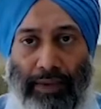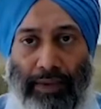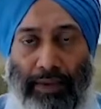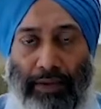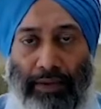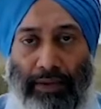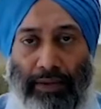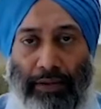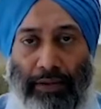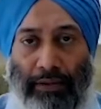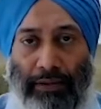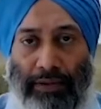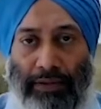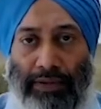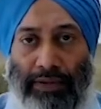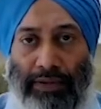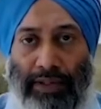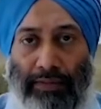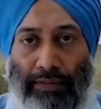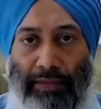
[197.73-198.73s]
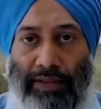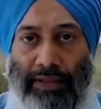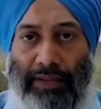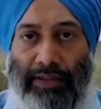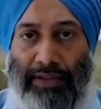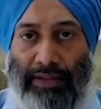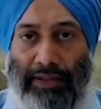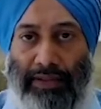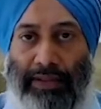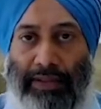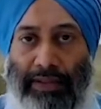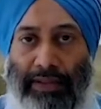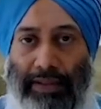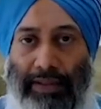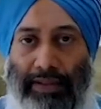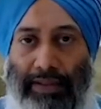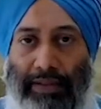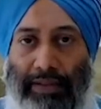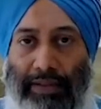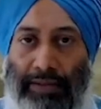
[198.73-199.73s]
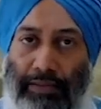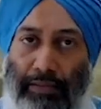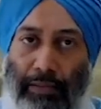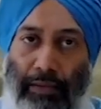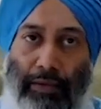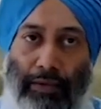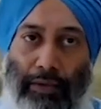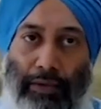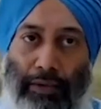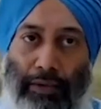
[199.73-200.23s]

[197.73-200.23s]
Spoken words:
solutions are being suggested in this book.